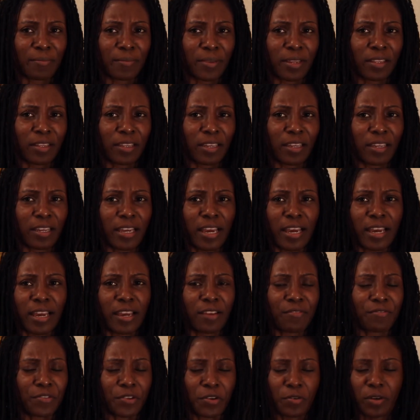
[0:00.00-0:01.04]
me like, I
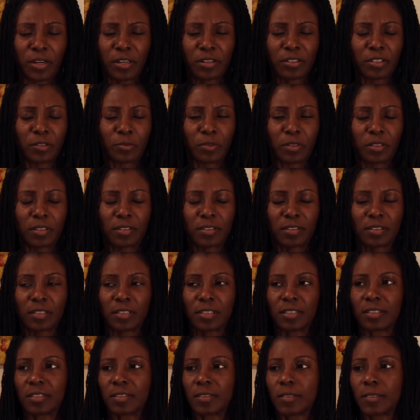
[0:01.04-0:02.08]
have no idea what this
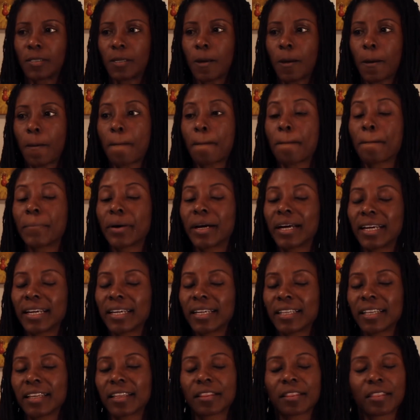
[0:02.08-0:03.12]
is.
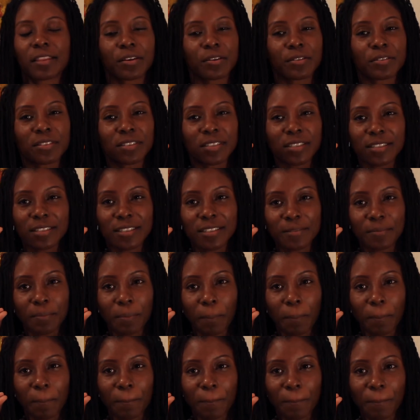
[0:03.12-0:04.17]
But there's this
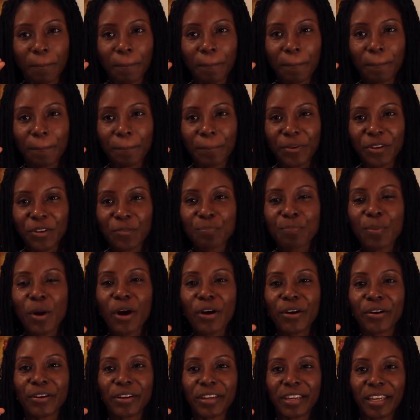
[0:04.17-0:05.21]

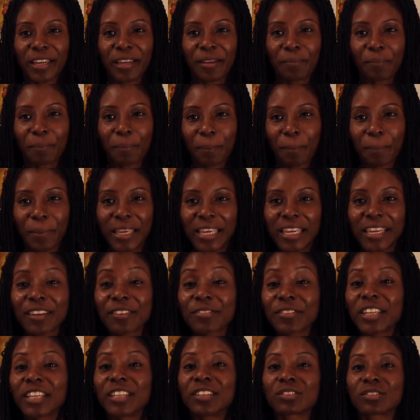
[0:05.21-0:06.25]
spark and peak
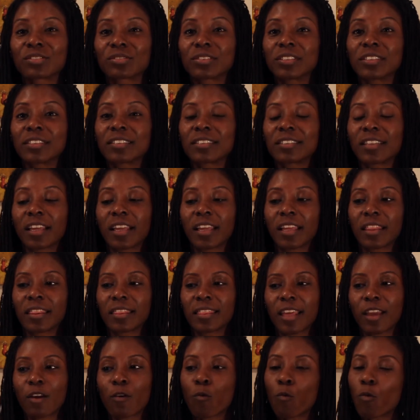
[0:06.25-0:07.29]
of interest.
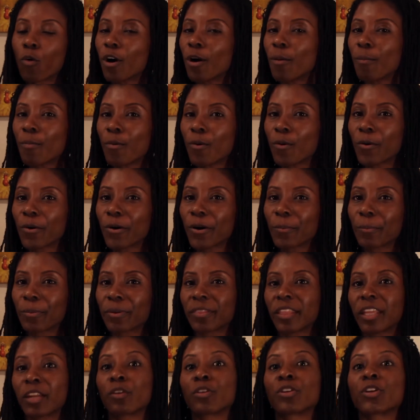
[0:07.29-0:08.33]
They want more, but
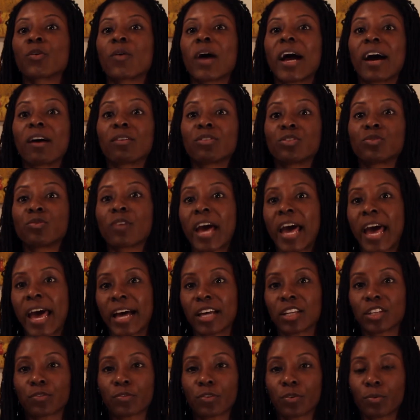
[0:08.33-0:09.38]
they don't know how to
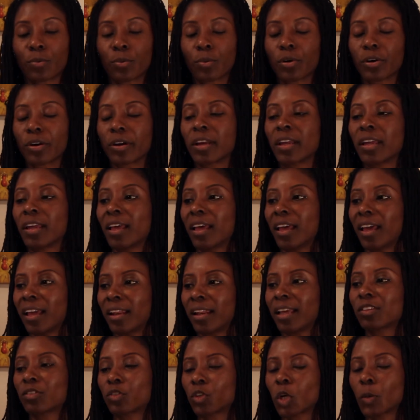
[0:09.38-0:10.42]
ask for more. And
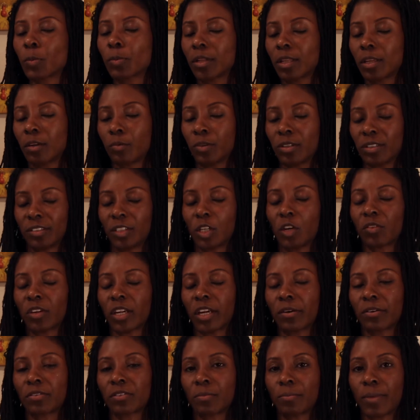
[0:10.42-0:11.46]
that's normally what
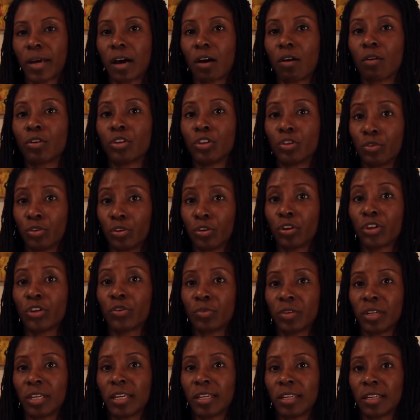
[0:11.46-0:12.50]
self-care is about. You know you
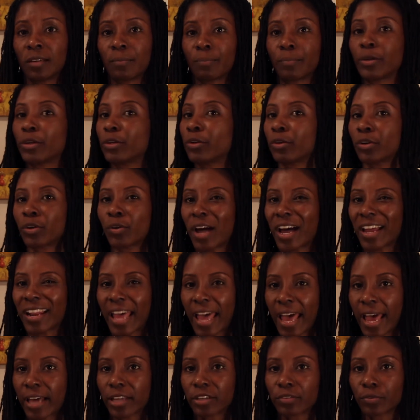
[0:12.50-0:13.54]
need it, but you don't know how to
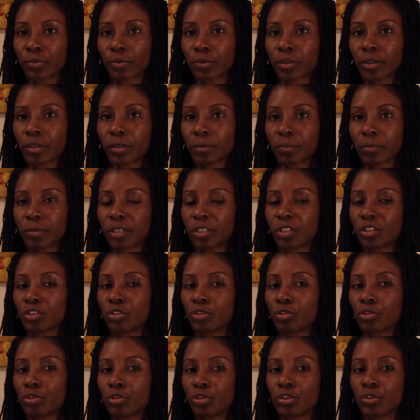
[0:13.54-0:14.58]
ask for it because
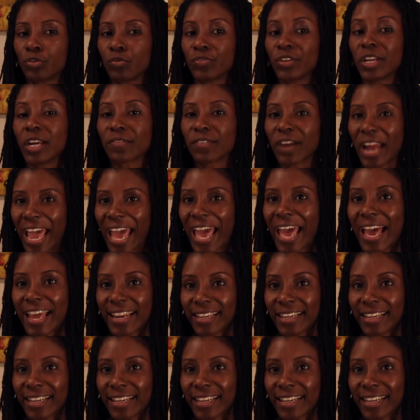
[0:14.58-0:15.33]
you've never had